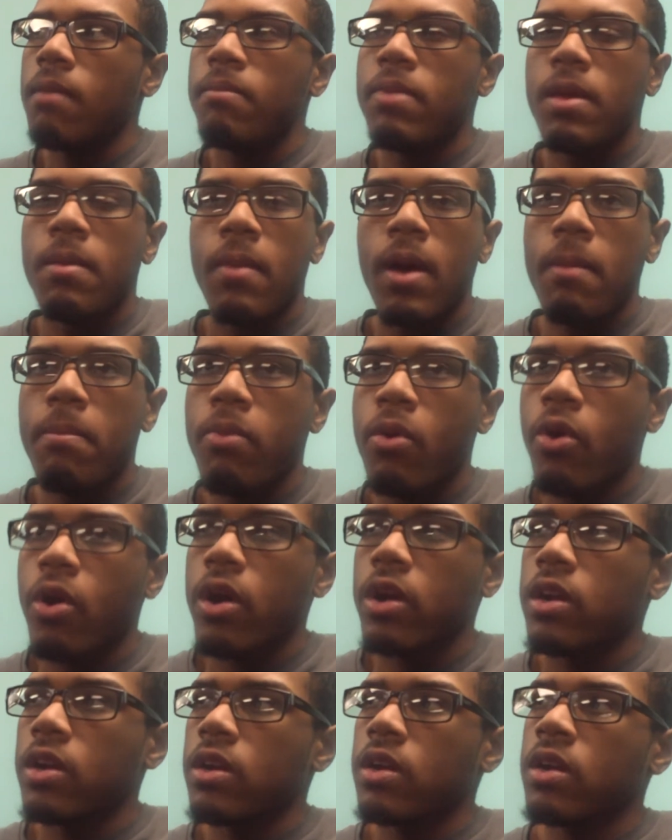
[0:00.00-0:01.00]
being my
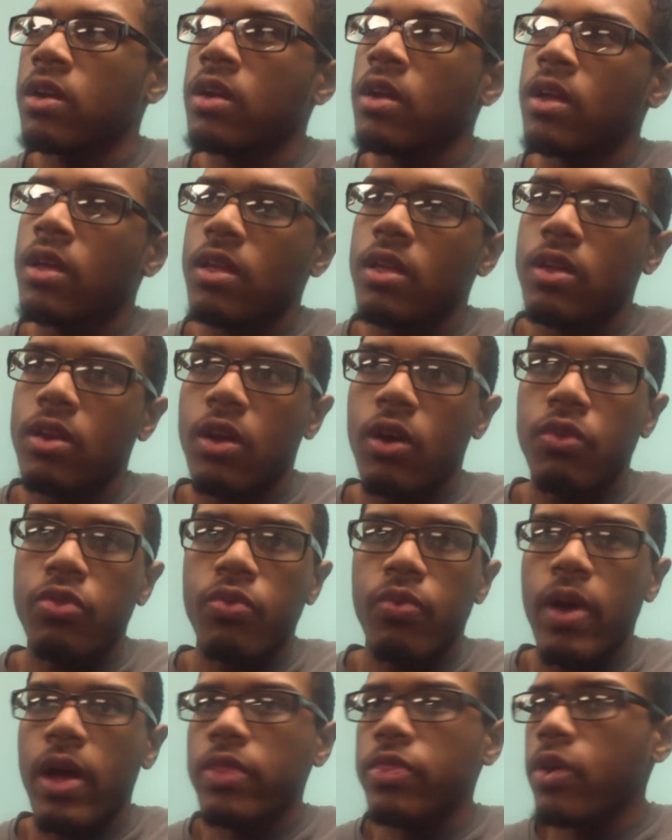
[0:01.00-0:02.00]
partner,
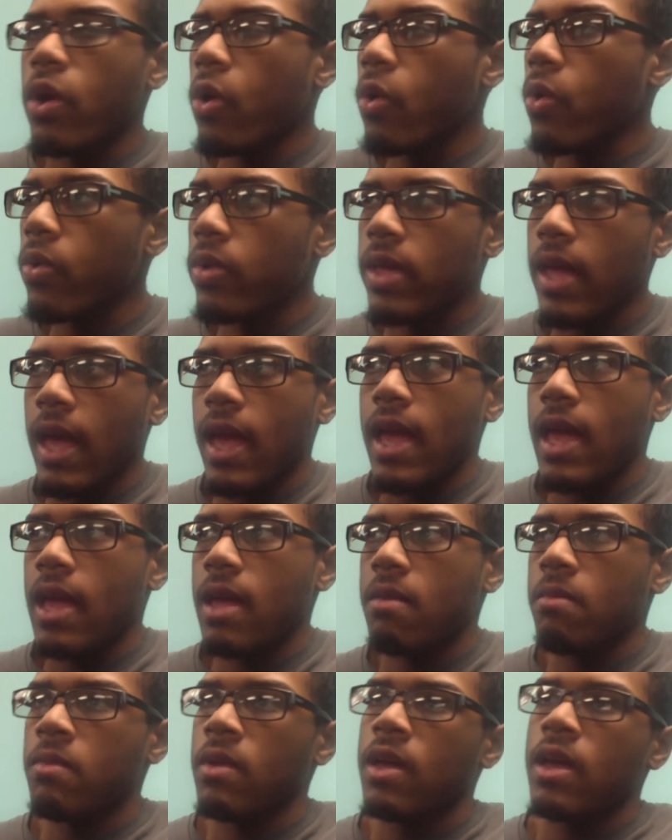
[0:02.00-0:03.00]
throughout the whole
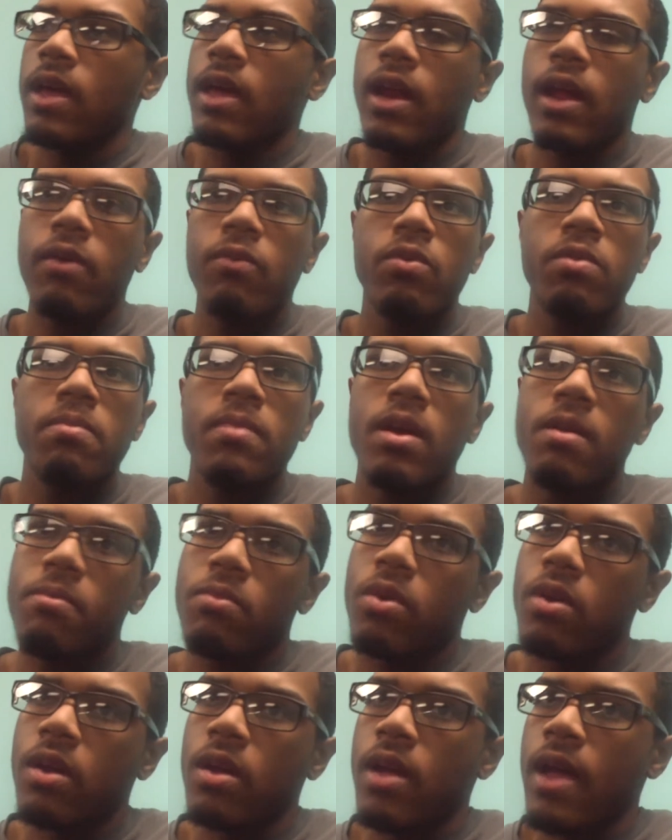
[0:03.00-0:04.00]
game. And I
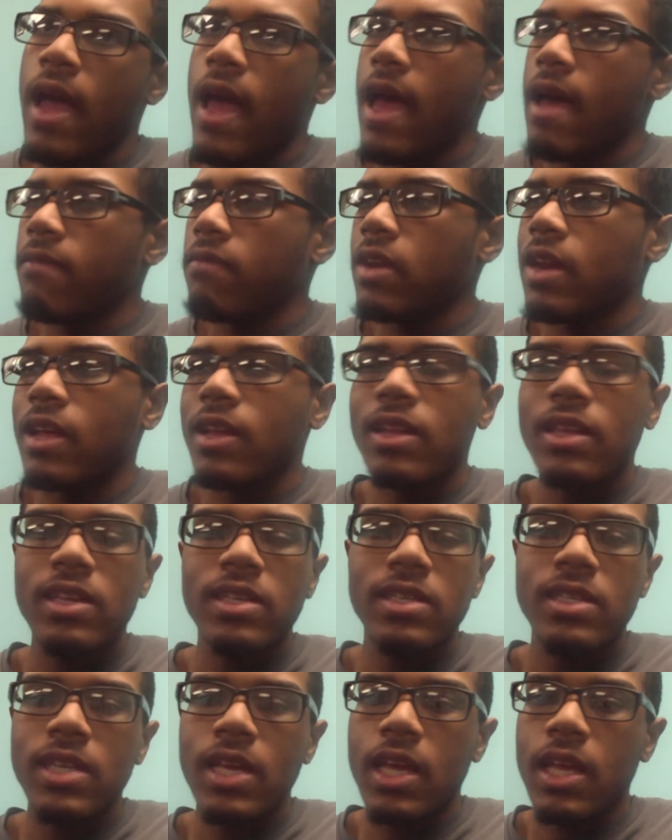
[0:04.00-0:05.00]
remember having at
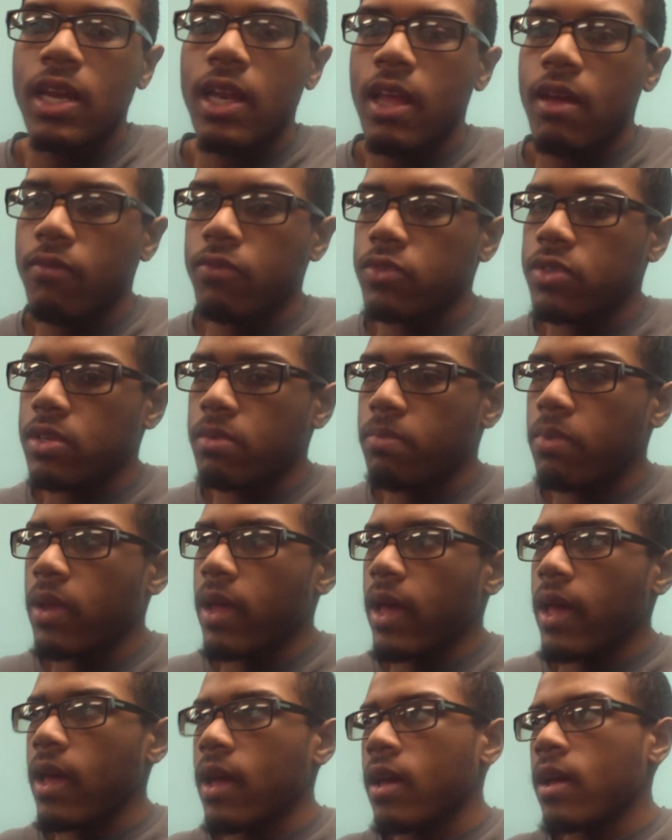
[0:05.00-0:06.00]
least 10 levels to
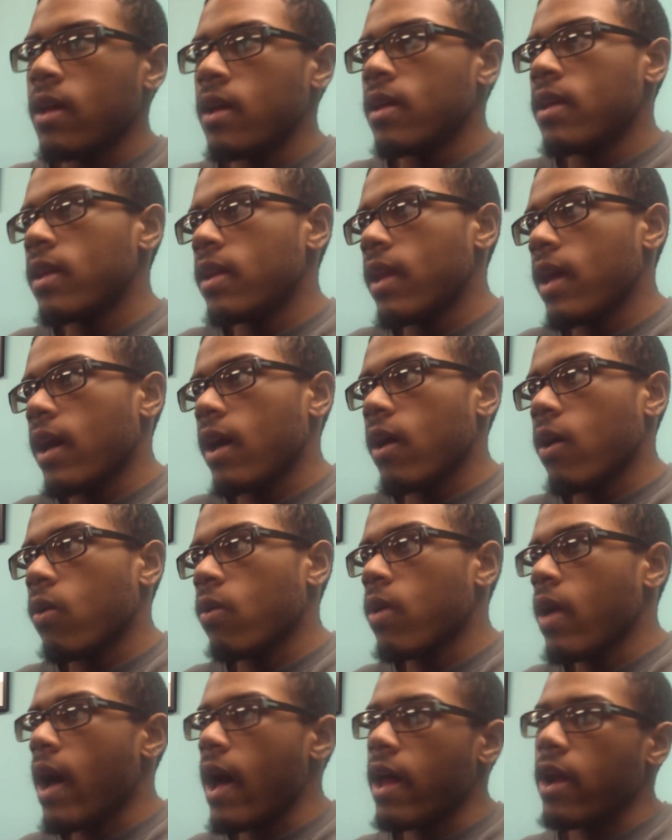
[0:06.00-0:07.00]
play.
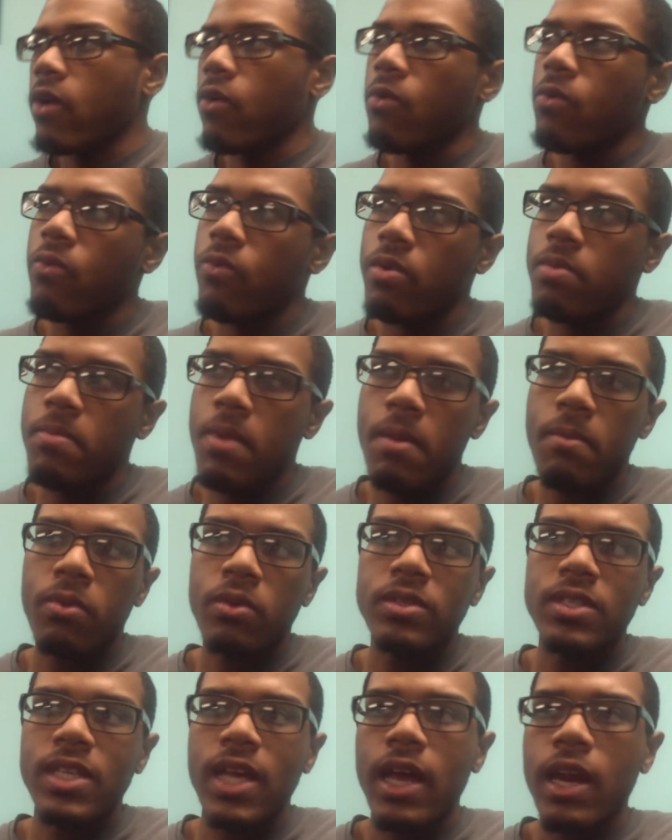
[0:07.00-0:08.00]
Now, I don't
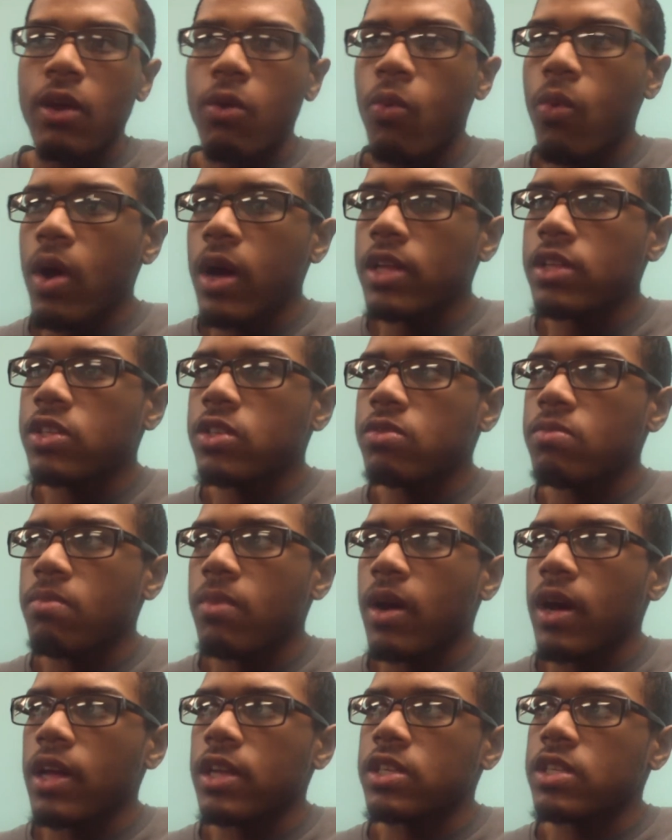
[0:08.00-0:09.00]
remember Sonic 1 too
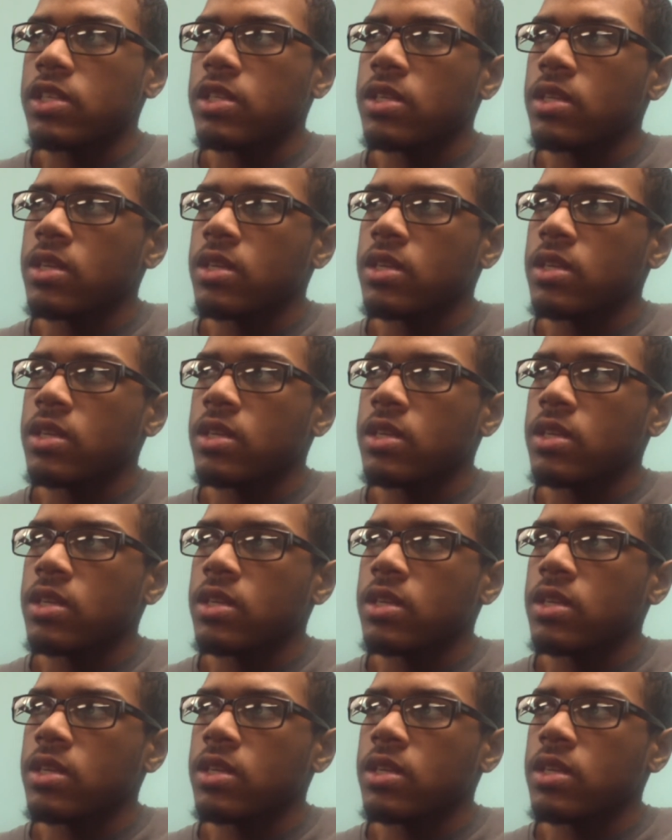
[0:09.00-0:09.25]
much,